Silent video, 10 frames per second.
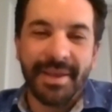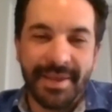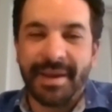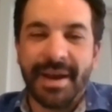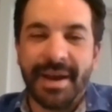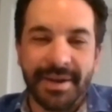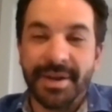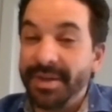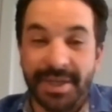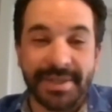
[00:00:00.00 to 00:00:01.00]
think on
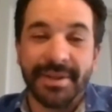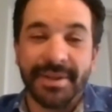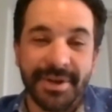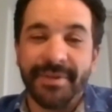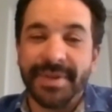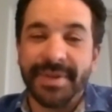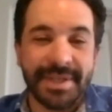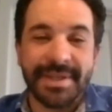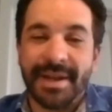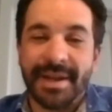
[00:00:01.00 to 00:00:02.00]
just on the surface.
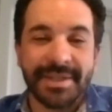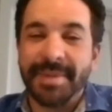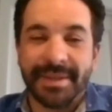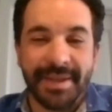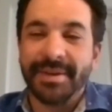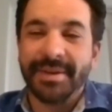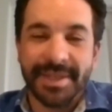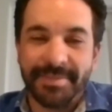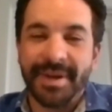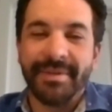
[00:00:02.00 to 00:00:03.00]
It's not just about the
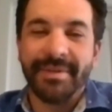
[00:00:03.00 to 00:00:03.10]
illness, but everything